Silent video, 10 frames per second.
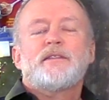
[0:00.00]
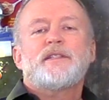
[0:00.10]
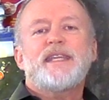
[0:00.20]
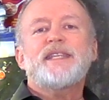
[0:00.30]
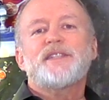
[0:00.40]

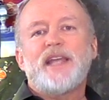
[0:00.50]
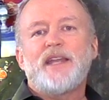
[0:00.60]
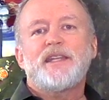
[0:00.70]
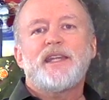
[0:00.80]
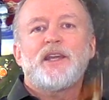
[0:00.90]

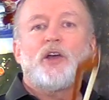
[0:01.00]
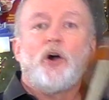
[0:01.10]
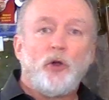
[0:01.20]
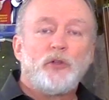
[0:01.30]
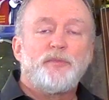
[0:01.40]
Descending
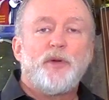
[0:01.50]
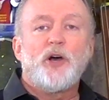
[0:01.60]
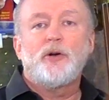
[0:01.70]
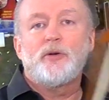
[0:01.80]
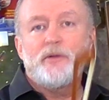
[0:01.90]
old
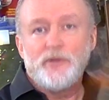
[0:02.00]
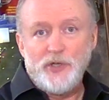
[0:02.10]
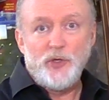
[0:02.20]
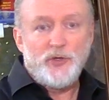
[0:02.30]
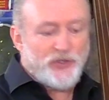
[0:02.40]
bow,
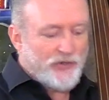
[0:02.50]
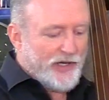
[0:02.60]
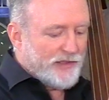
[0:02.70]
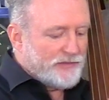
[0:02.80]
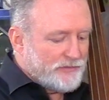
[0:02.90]
new
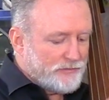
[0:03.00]
string.